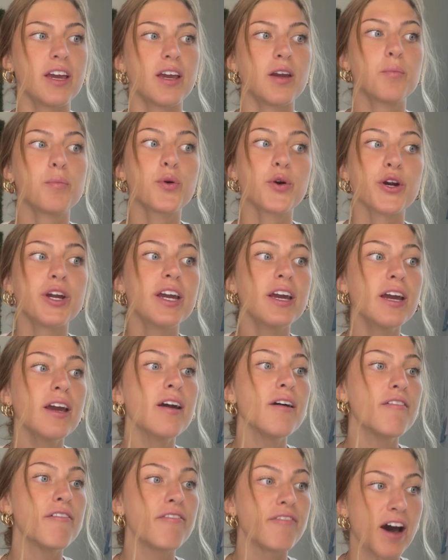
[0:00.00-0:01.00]

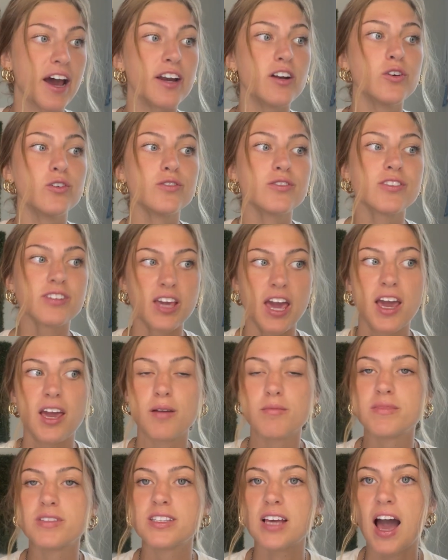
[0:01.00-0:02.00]
Pre-finals
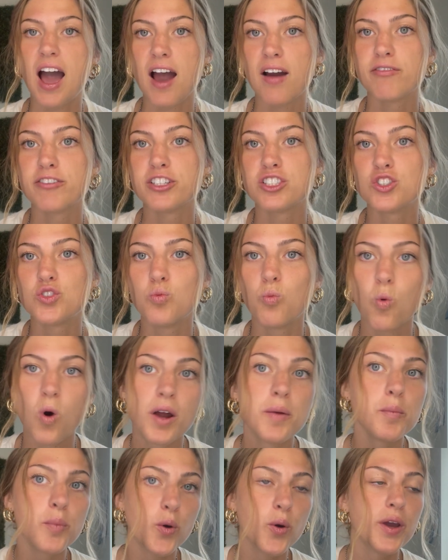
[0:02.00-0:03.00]
games averaged
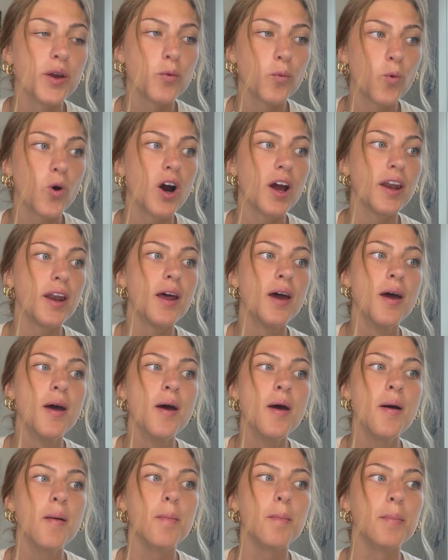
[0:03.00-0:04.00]
1.1
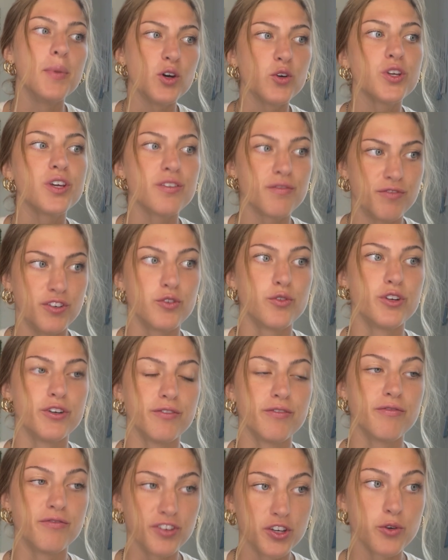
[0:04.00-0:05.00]
million
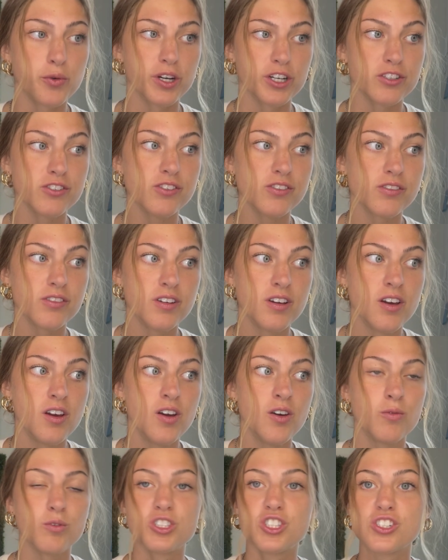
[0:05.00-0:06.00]
viewers,
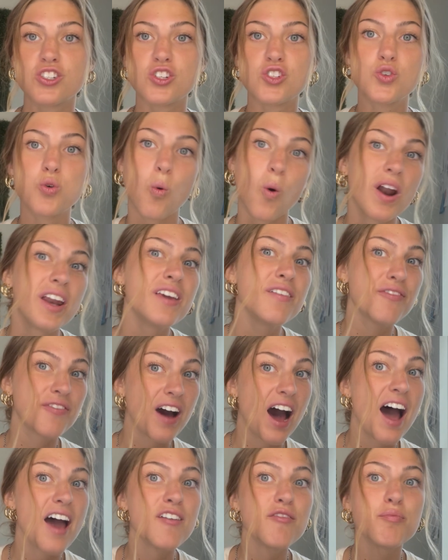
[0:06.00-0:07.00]
which is a
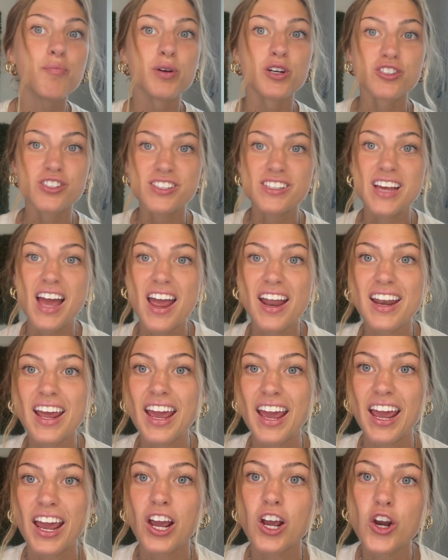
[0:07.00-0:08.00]
25%
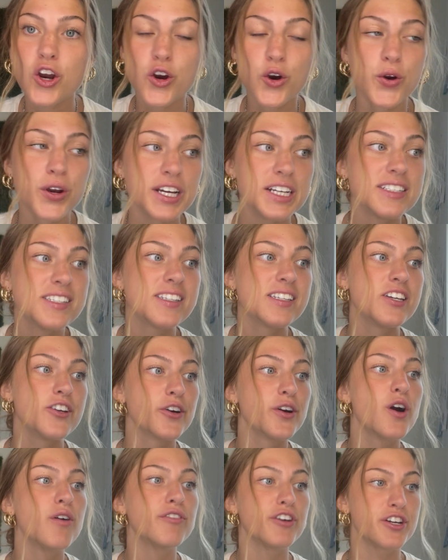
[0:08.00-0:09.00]
increase year
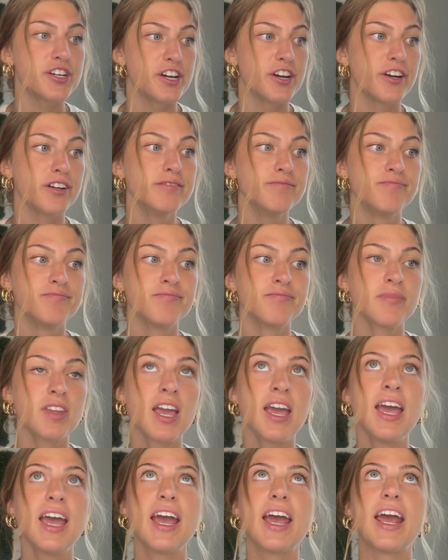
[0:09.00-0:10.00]
over year.
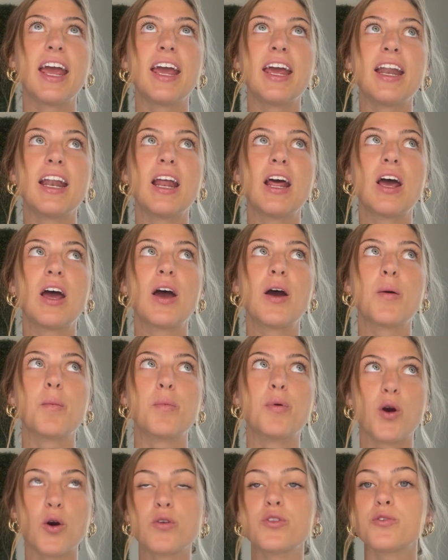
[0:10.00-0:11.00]
It
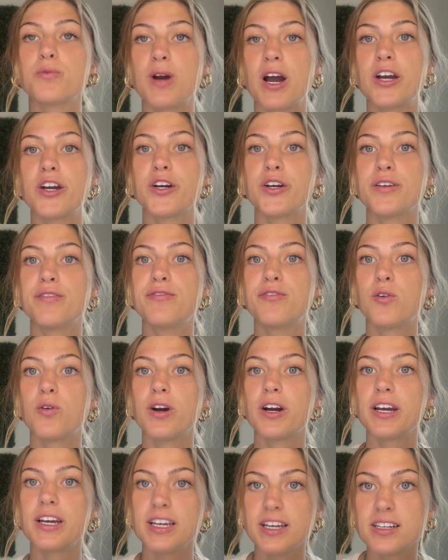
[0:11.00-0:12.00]
broke the record
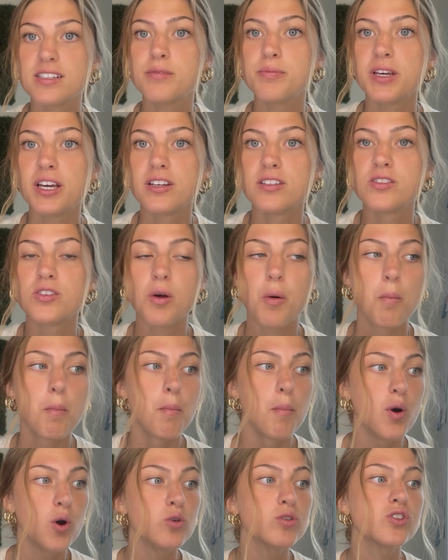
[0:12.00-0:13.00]
for ESPN's
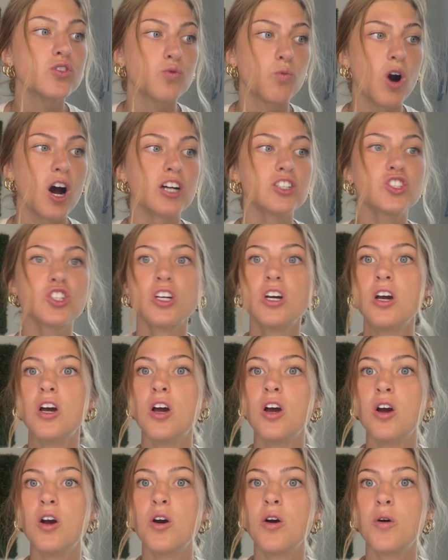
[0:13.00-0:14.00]
most watched
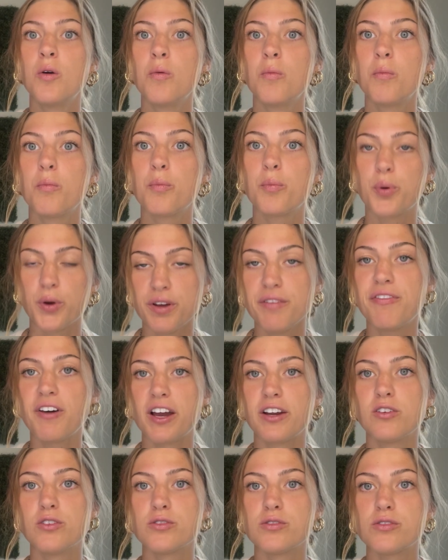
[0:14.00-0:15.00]

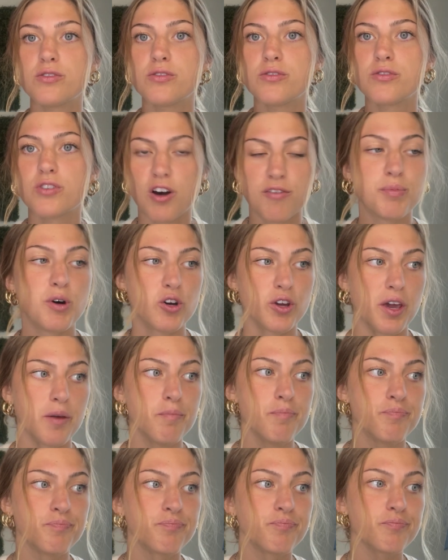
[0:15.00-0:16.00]
pre-finals softball game.